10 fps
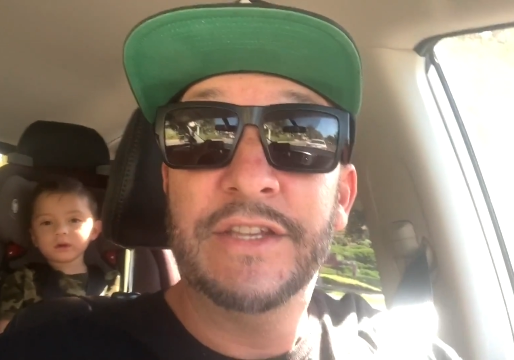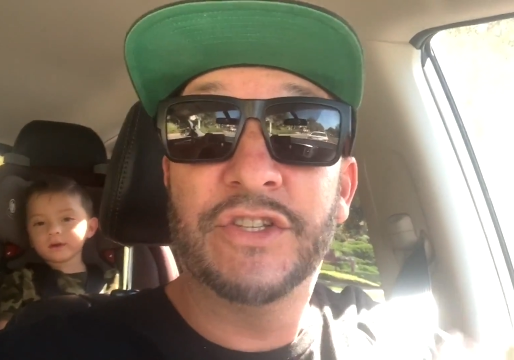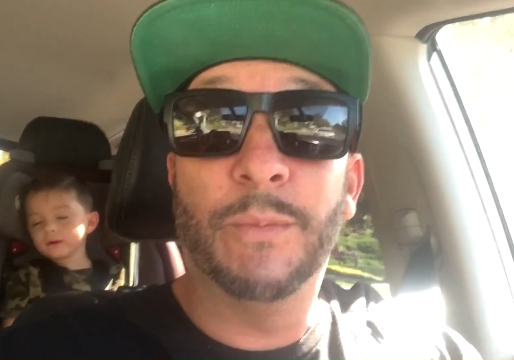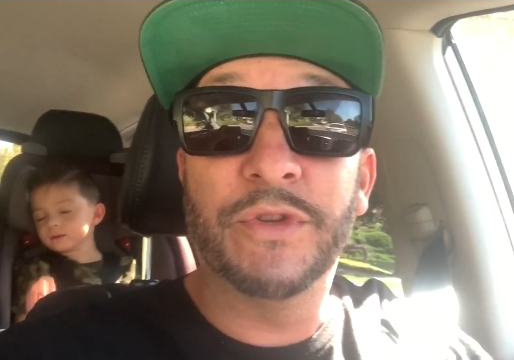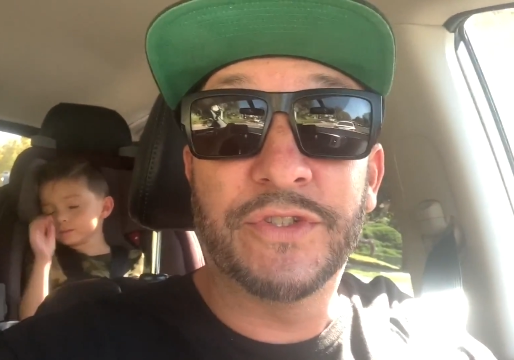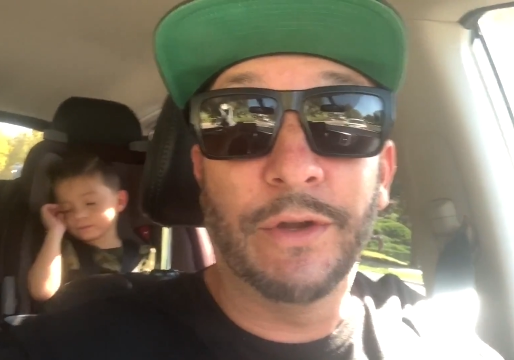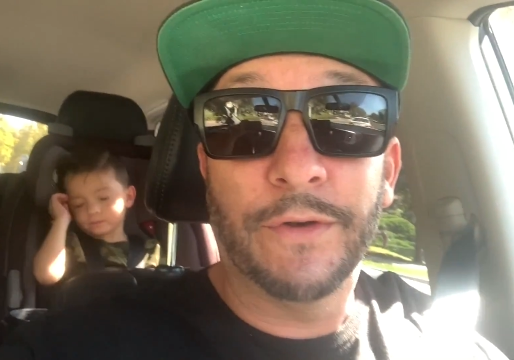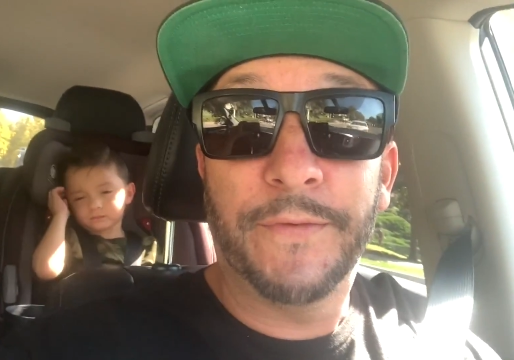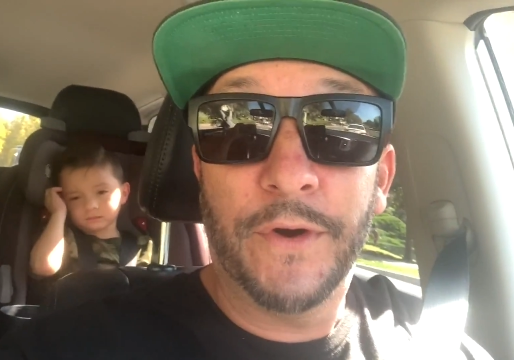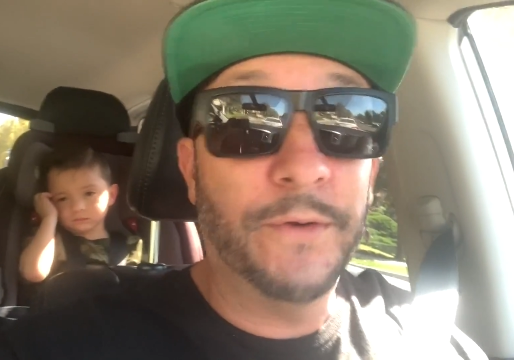Speaker 1: someone stole
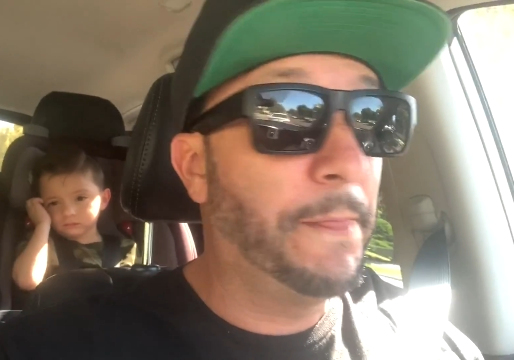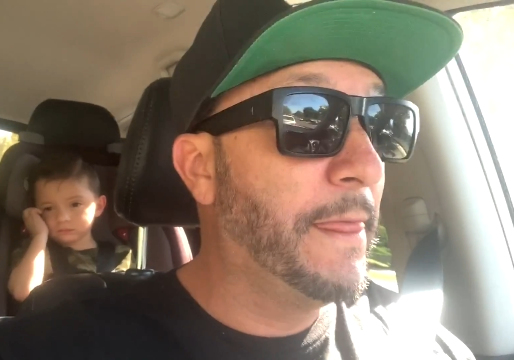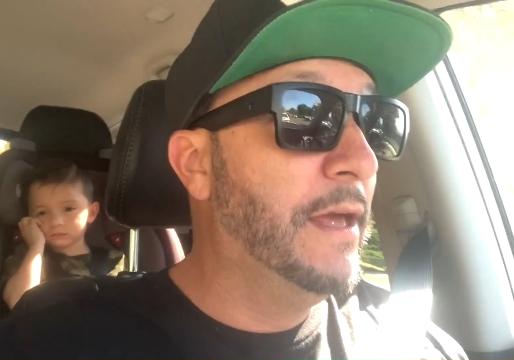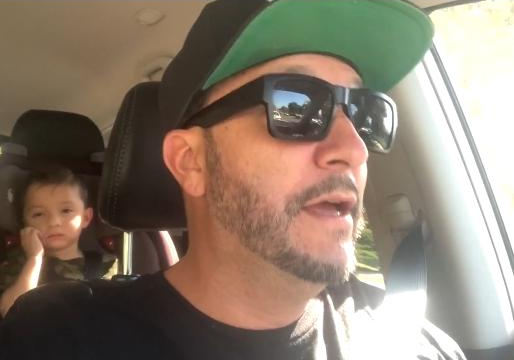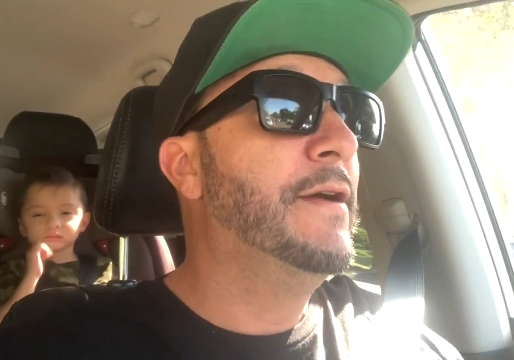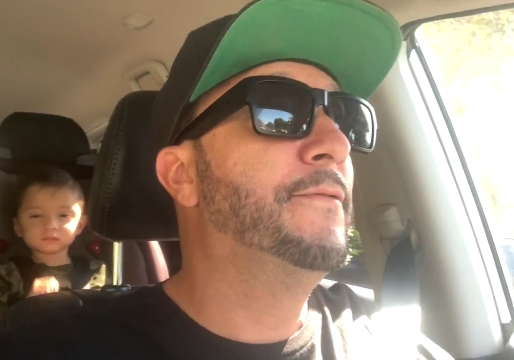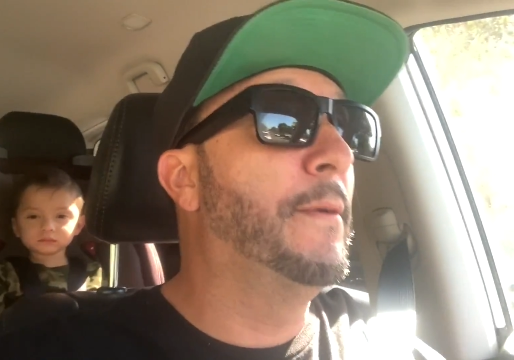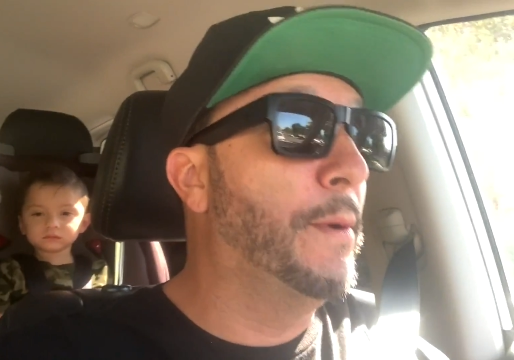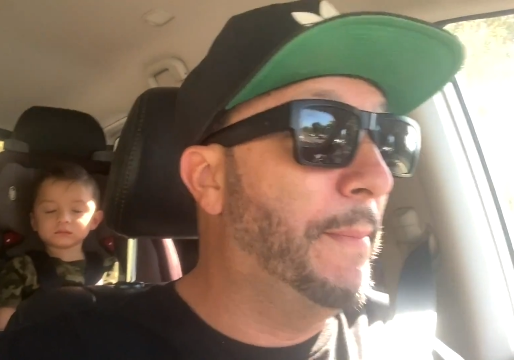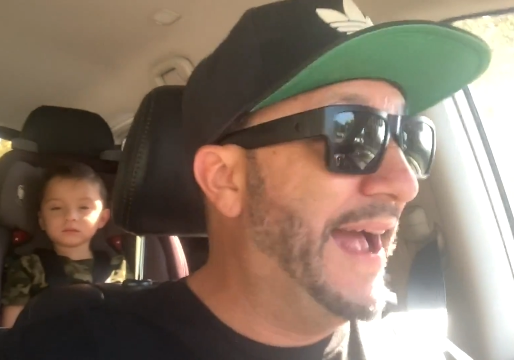her phone
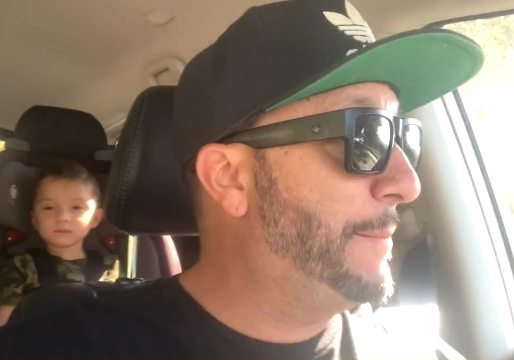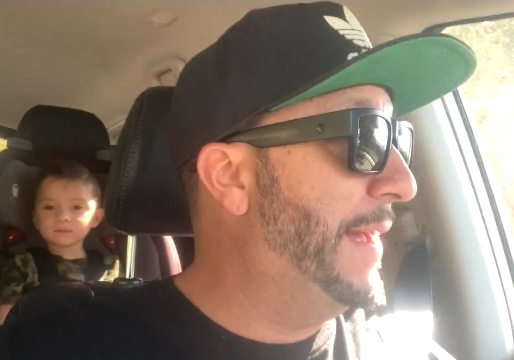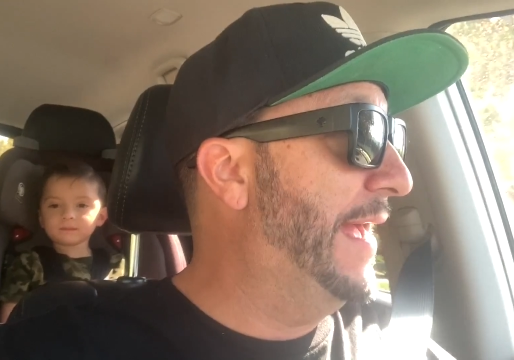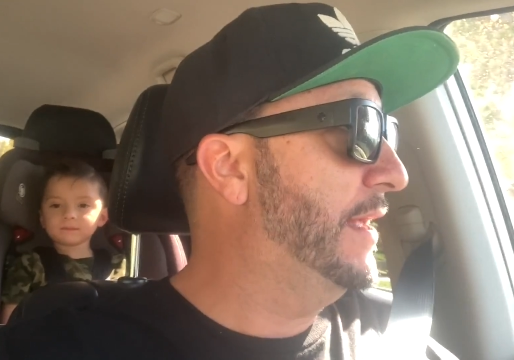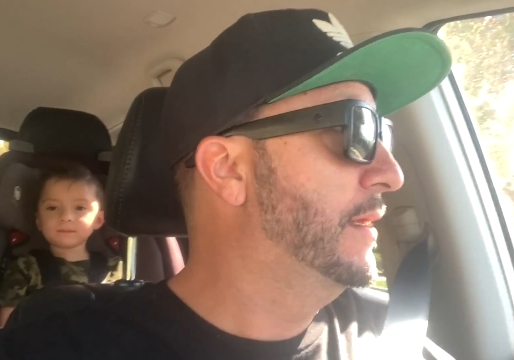from her backpack.